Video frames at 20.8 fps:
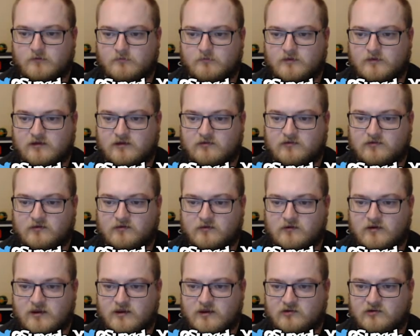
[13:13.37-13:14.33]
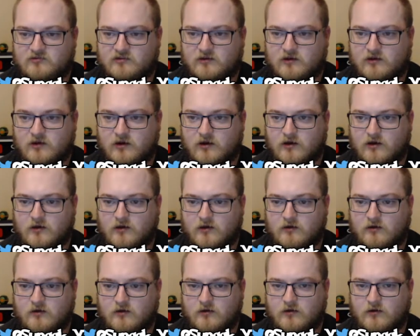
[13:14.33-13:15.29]
Because here you can actually
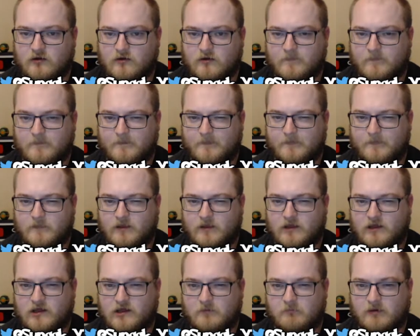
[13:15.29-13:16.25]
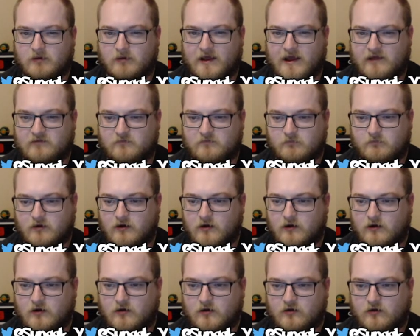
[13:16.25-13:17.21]
learn uh, Blast
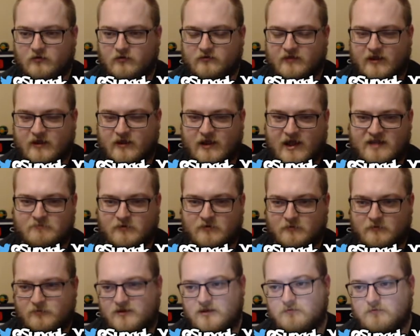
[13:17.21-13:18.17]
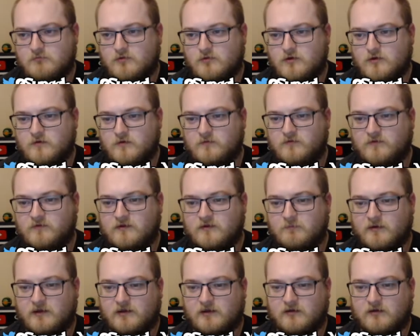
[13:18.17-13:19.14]
Burn or those like Hyper Beam moves,
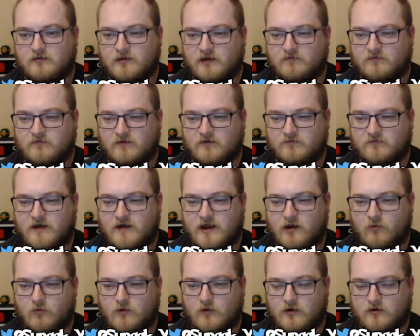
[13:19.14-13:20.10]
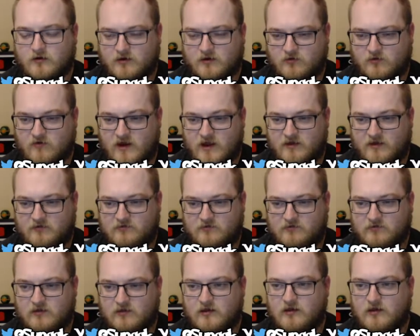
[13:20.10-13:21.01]
depending like for Fire, Water, and Grass.